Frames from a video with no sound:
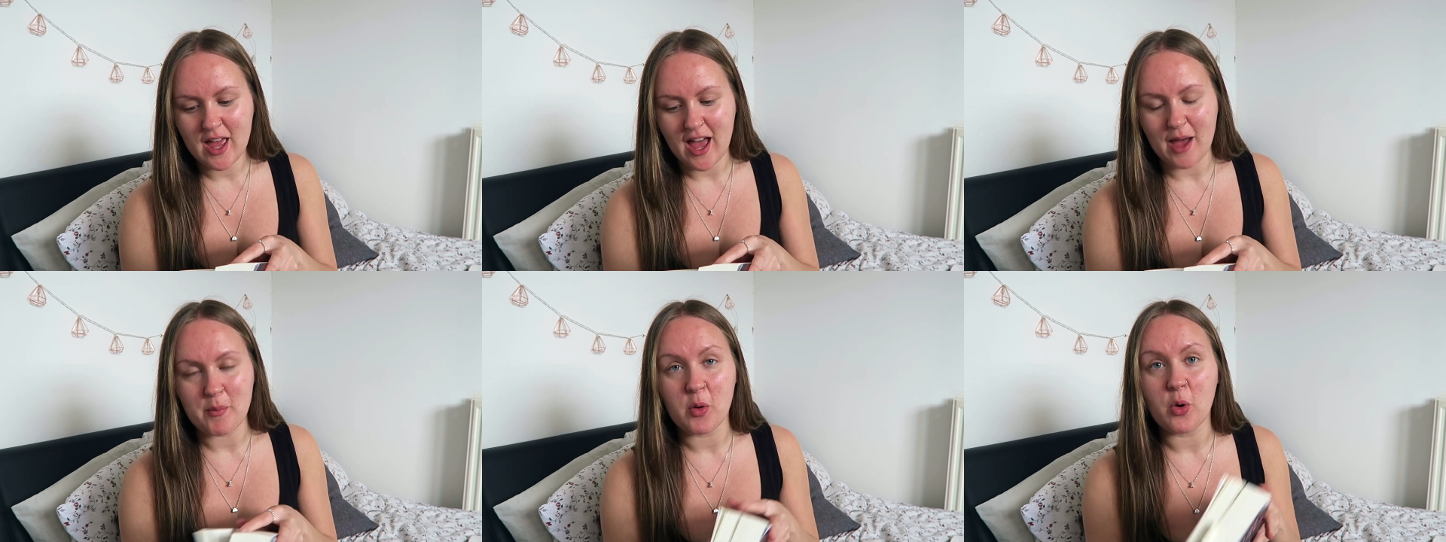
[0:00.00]

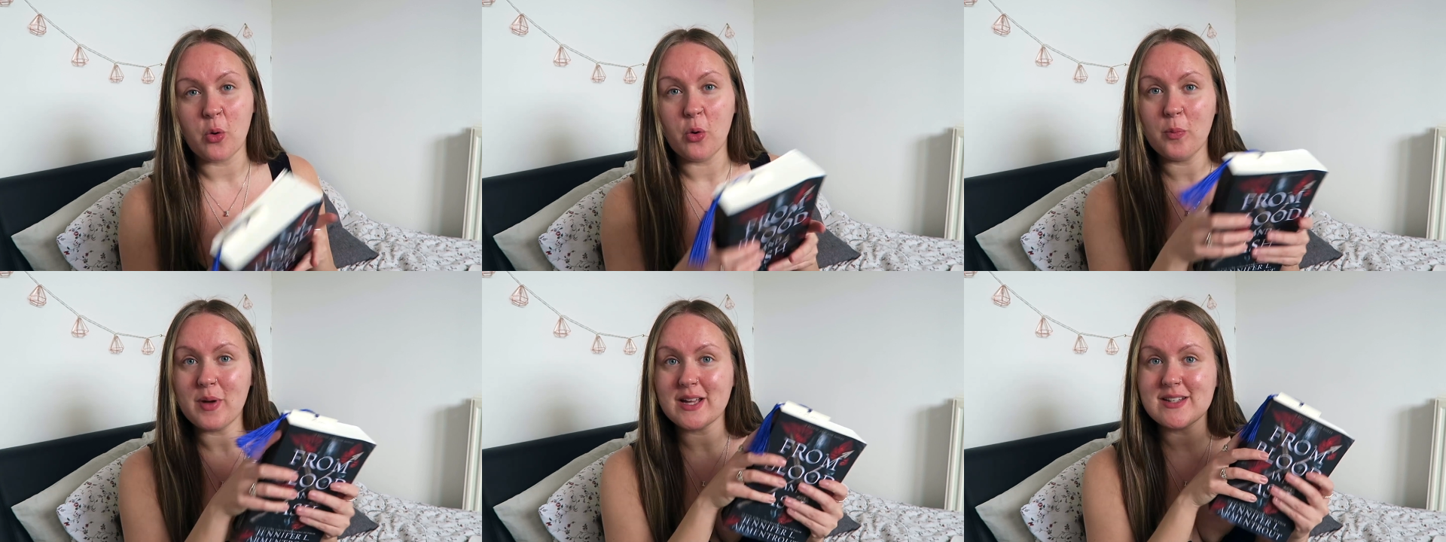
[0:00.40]
I'm
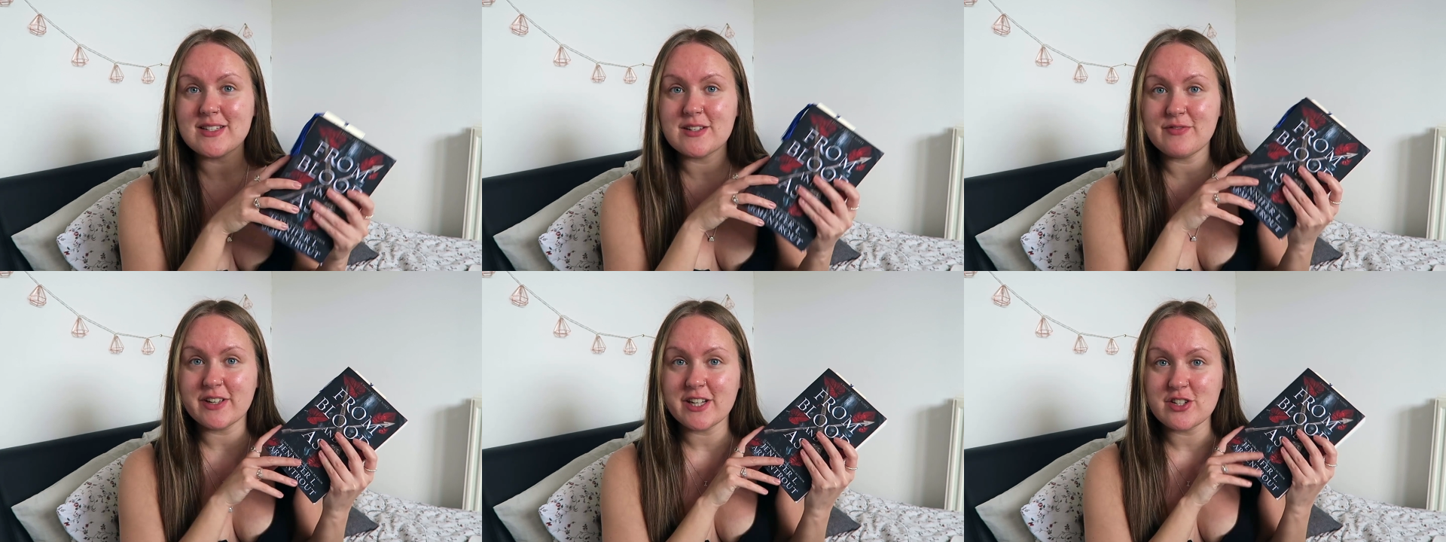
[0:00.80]
hoping
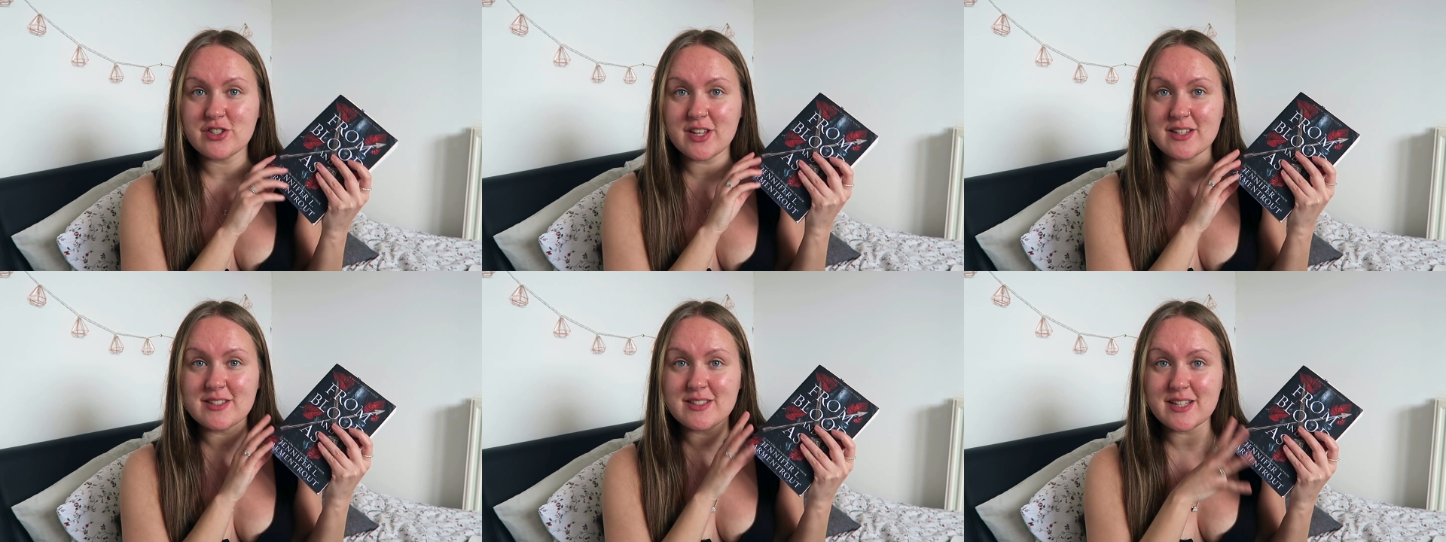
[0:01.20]
to finish
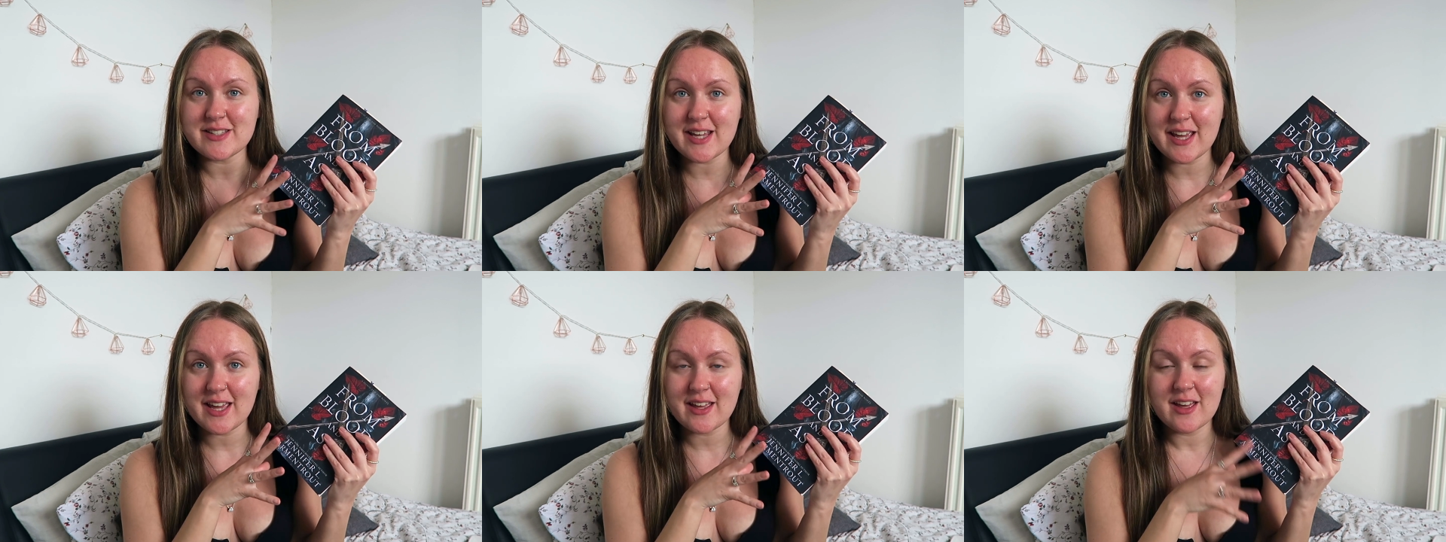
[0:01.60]
this
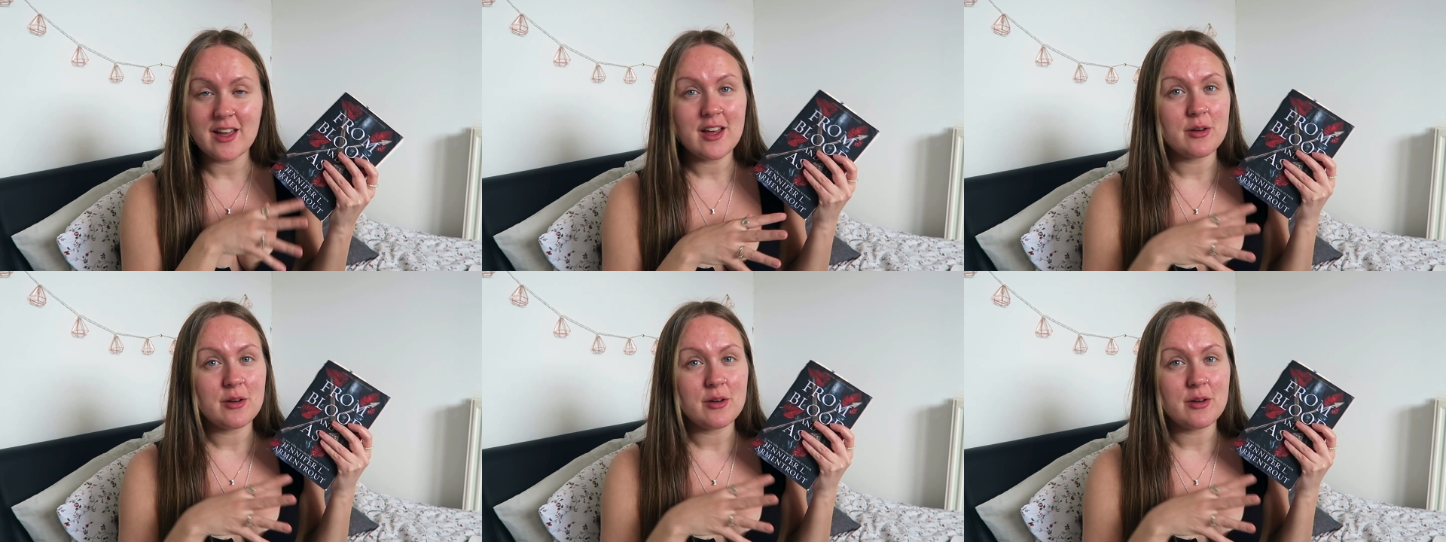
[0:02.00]
today.